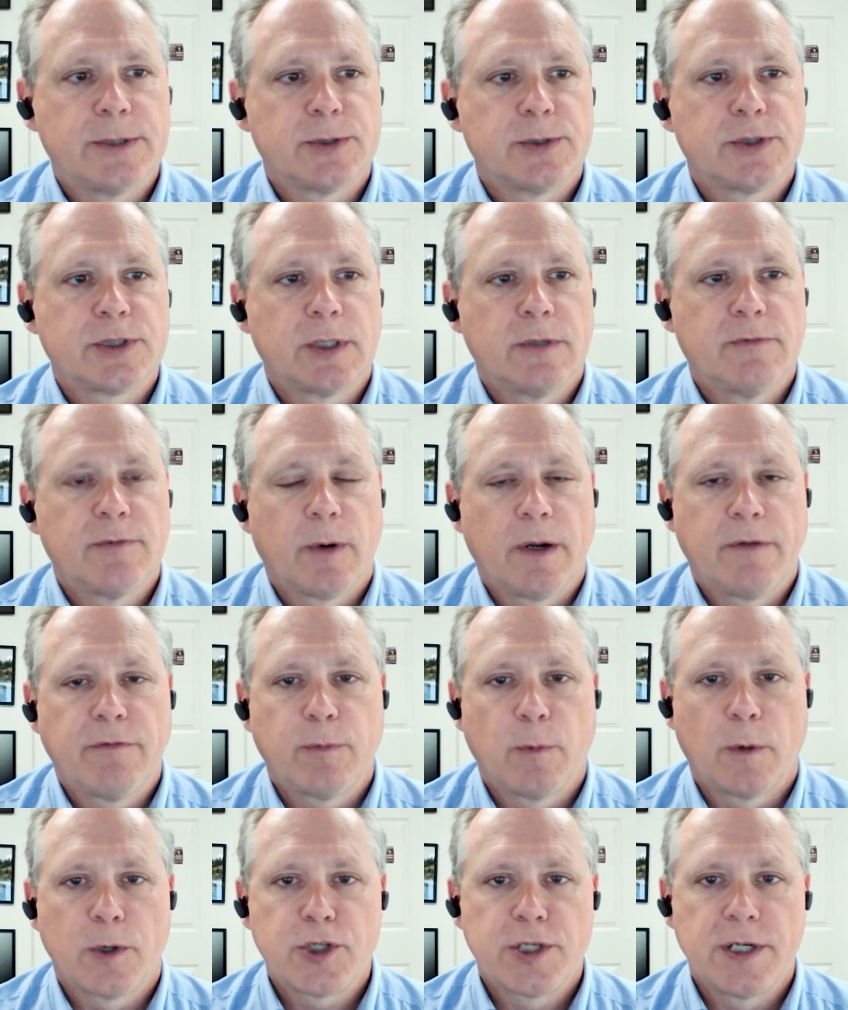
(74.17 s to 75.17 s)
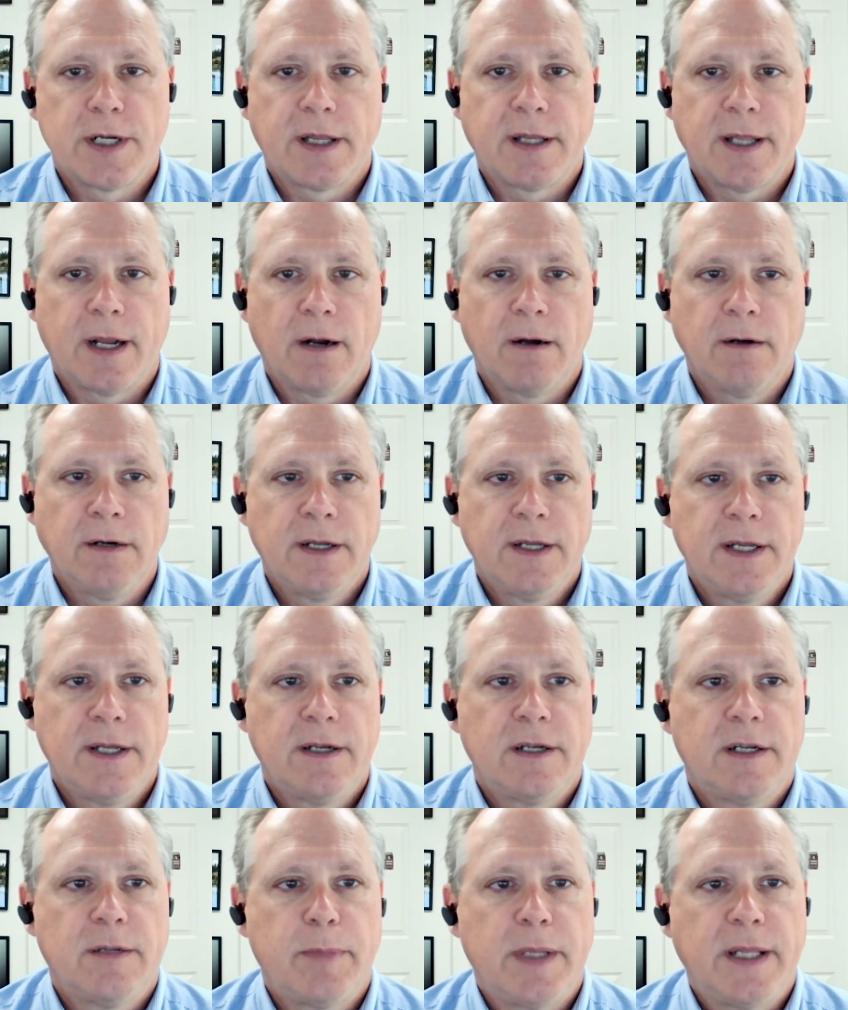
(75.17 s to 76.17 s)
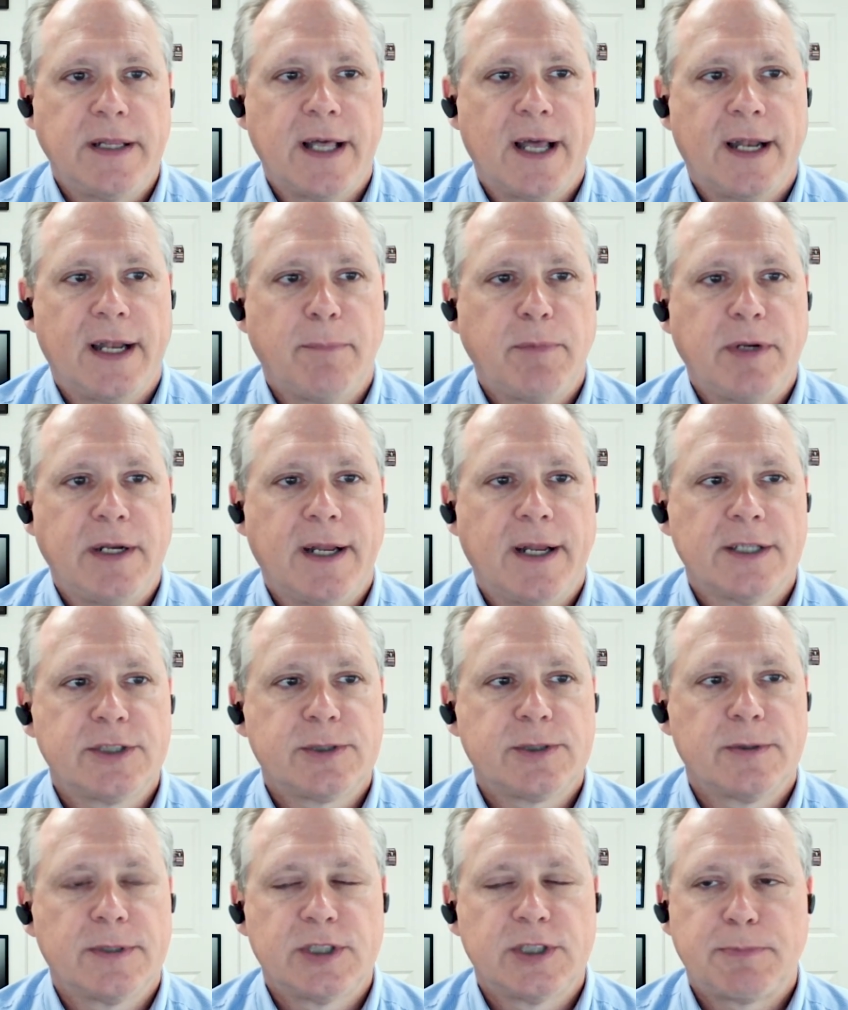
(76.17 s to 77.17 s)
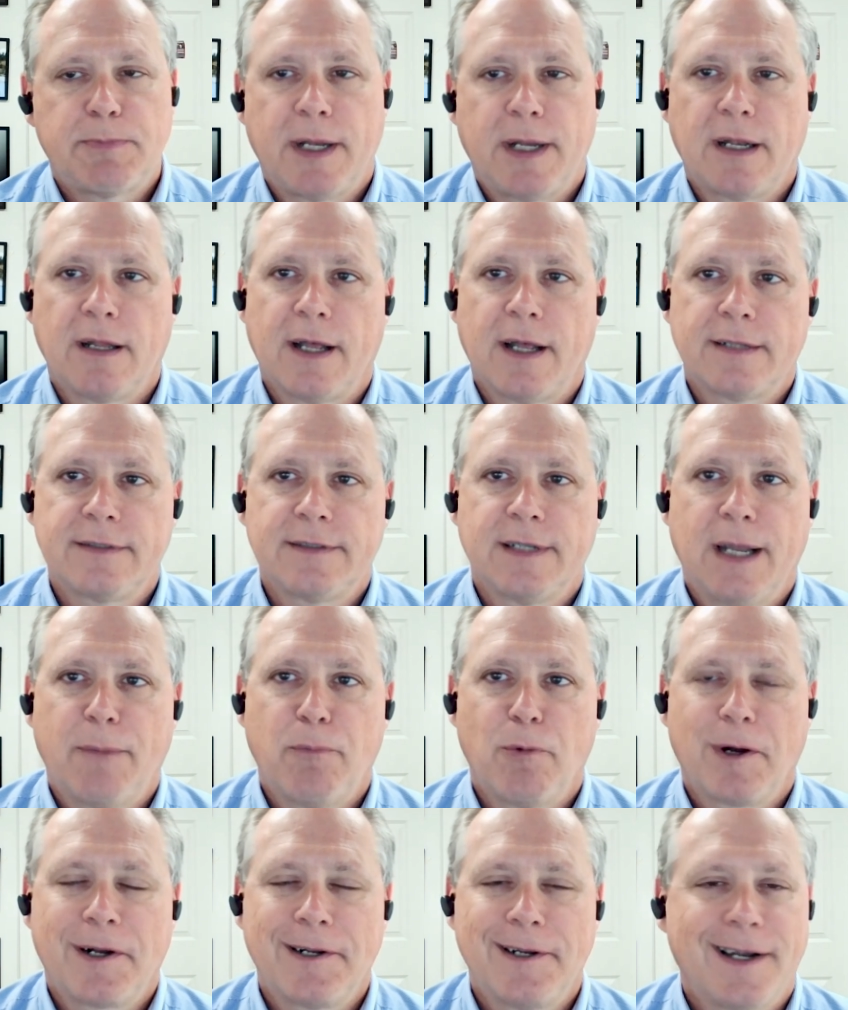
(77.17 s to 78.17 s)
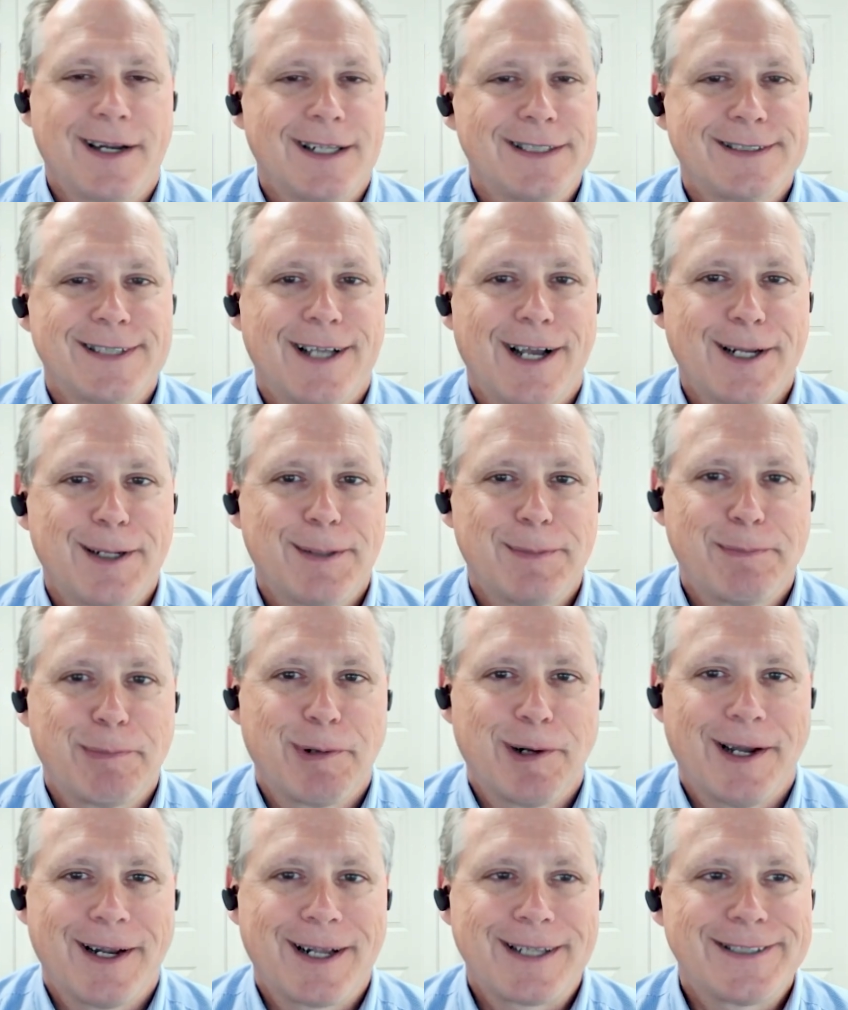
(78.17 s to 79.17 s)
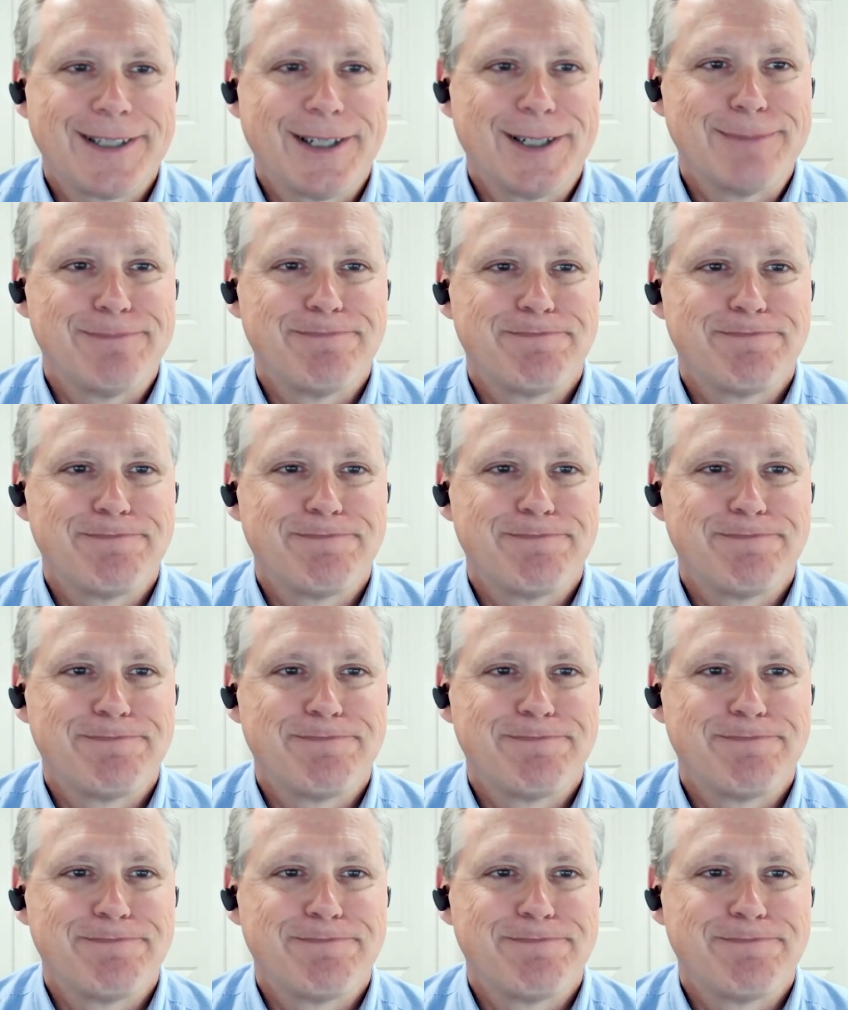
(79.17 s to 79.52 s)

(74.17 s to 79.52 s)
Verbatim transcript: So very fortunate there to be that empty nester and spend a lot of time working on ISACA products here.